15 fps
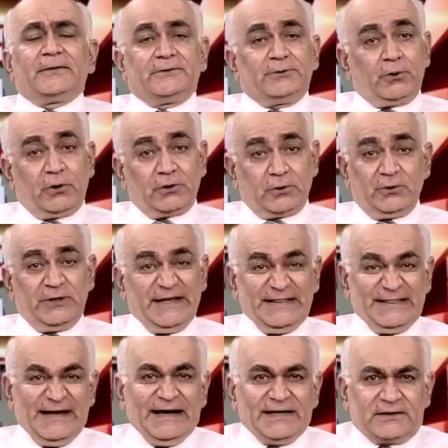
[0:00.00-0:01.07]
Not
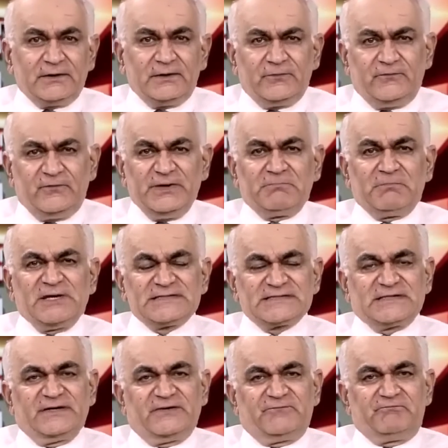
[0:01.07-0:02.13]
only that, we
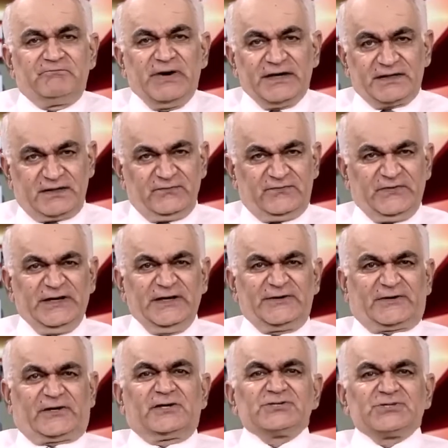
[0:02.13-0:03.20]
must have
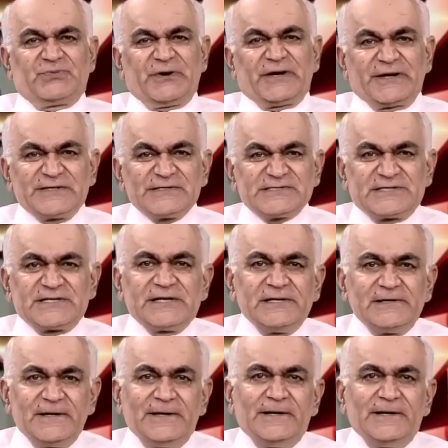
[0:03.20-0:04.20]
battlefield transparency